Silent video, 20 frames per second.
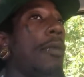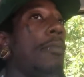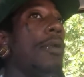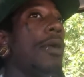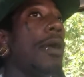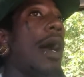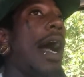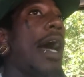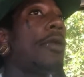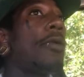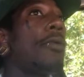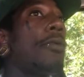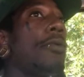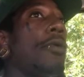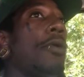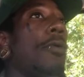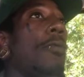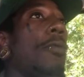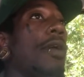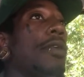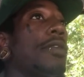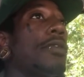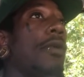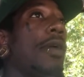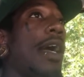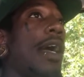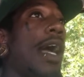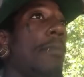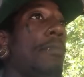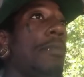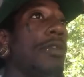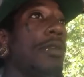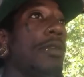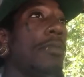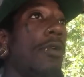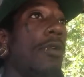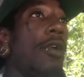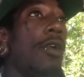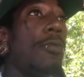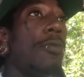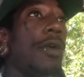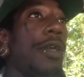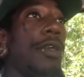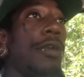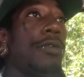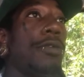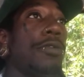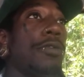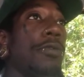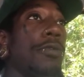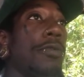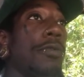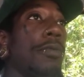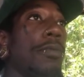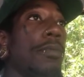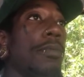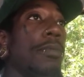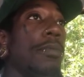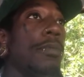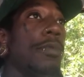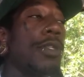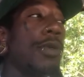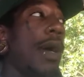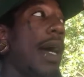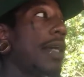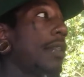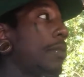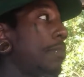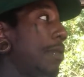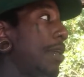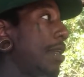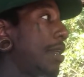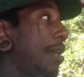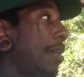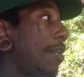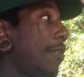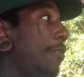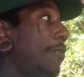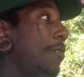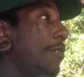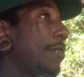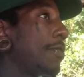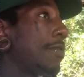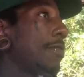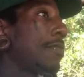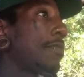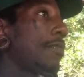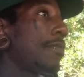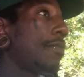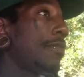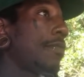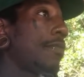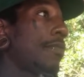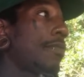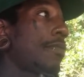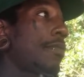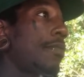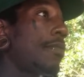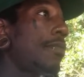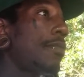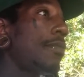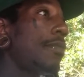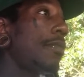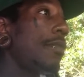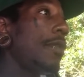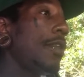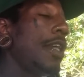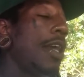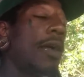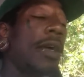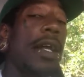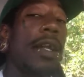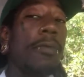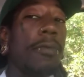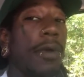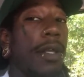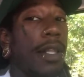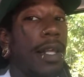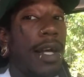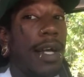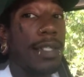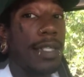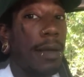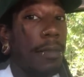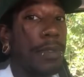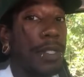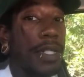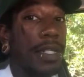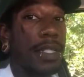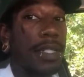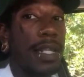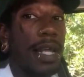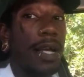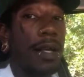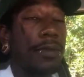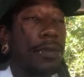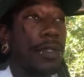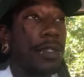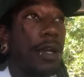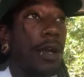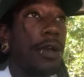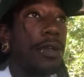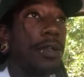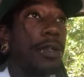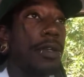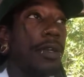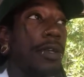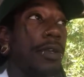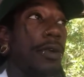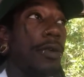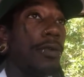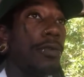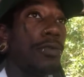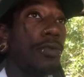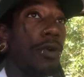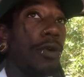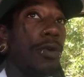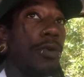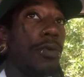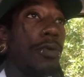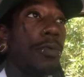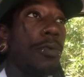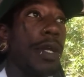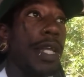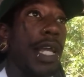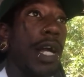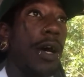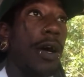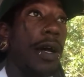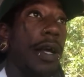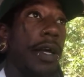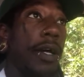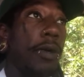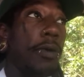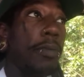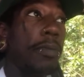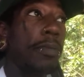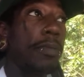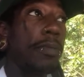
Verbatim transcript: but I don't know what's going to happen tomorrow with YouTube. So I have to be careful y'all gotta realize I'm just now starting to, you know, grow with y'all help.